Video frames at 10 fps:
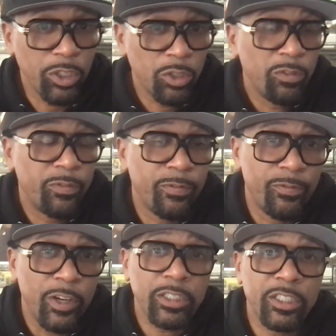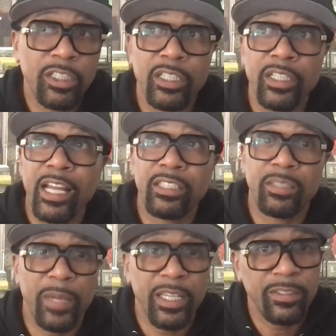When you've functioned in that
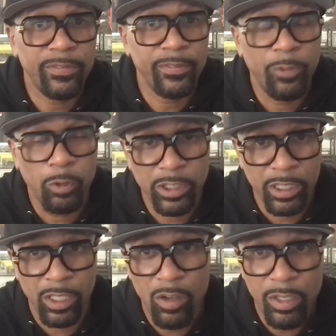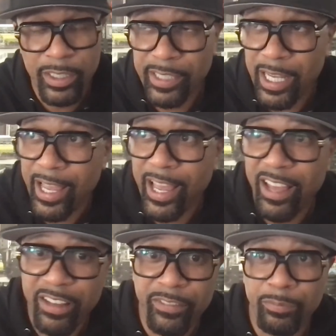space for as long as I
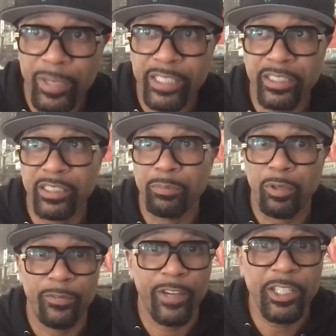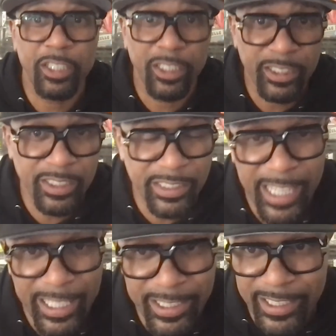have, basically professionally since
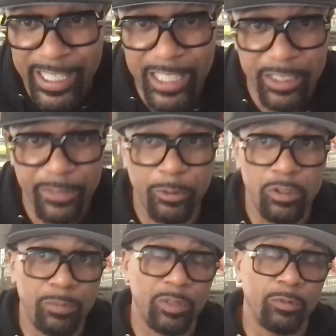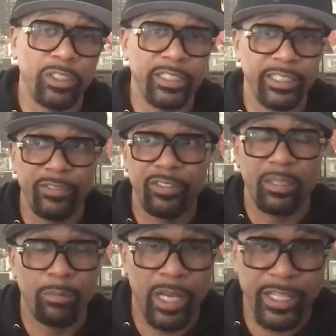1994, but really living
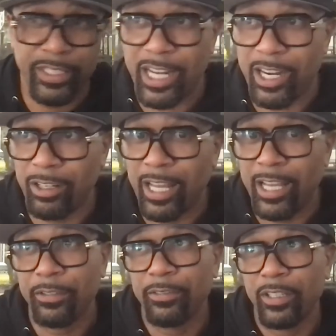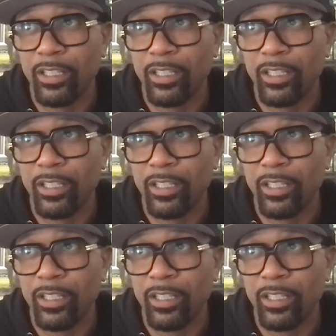it my entire life,